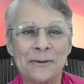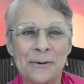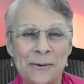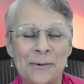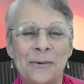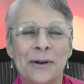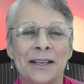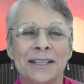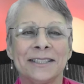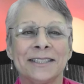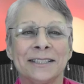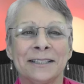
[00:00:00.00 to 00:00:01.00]

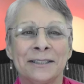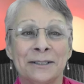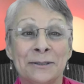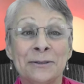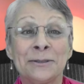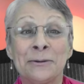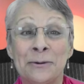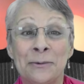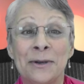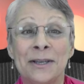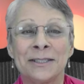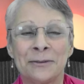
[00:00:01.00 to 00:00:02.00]
the good
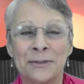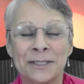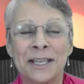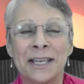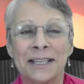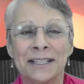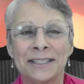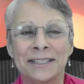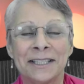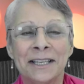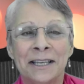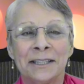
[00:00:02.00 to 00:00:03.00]
always
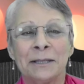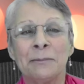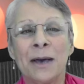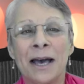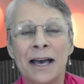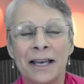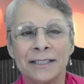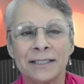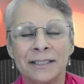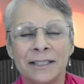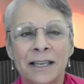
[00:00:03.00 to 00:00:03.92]
overtakes the bad.